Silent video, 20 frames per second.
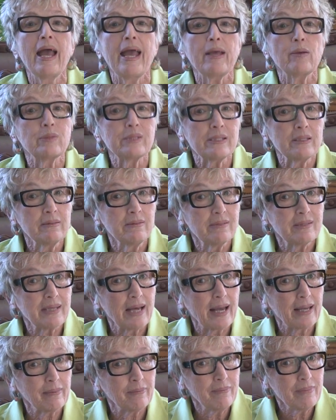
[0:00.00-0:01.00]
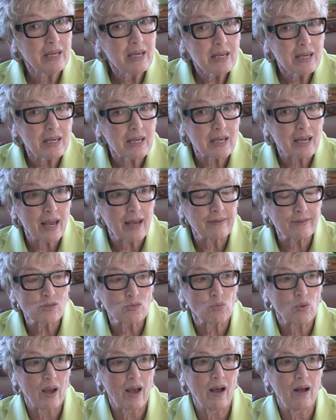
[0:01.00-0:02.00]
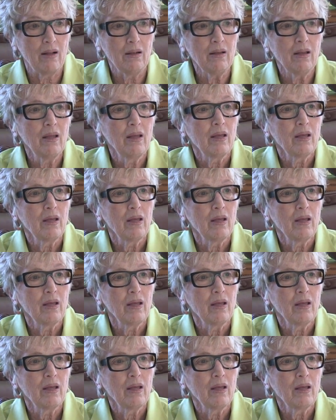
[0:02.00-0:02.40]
It was inside me as well.